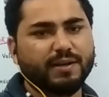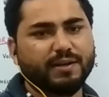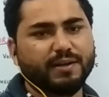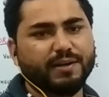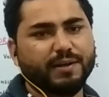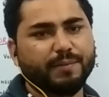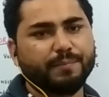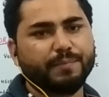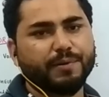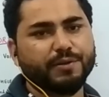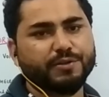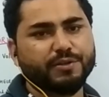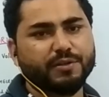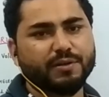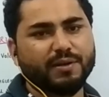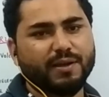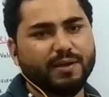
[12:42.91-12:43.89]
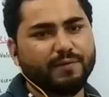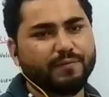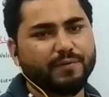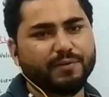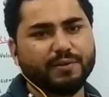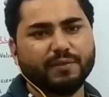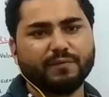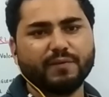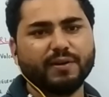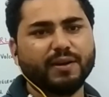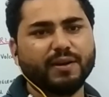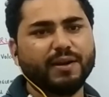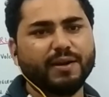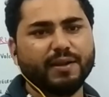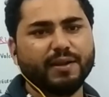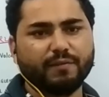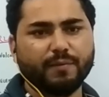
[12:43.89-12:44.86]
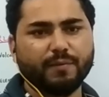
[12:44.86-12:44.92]
At that temperature everything will
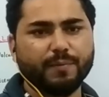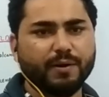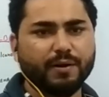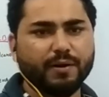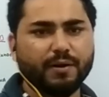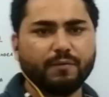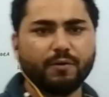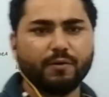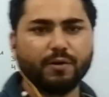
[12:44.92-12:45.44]
get evaporated,